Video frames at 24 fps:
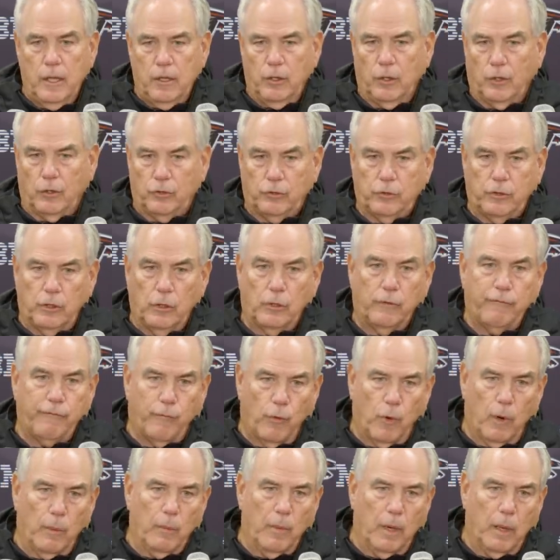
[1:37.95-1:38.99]
you can still
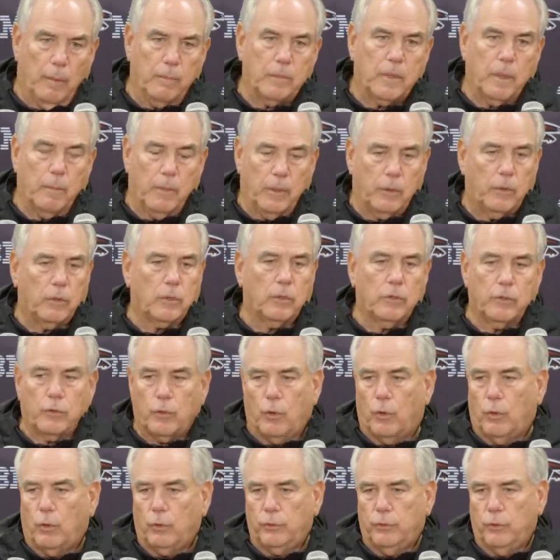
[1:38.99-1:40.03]
form up, come under
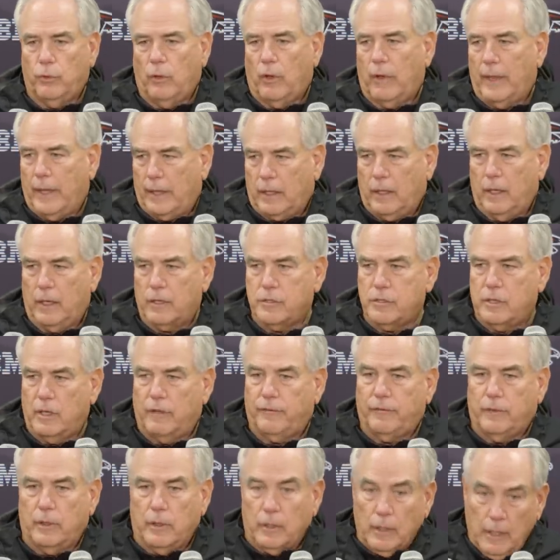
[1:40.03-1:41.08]
control, do all that kind of
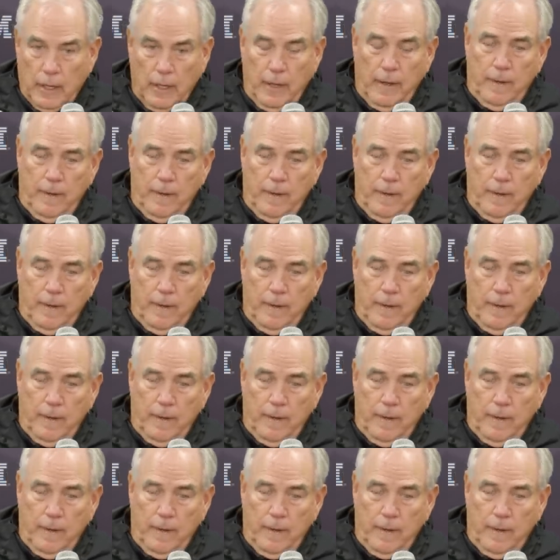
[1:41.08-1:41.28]
stuff that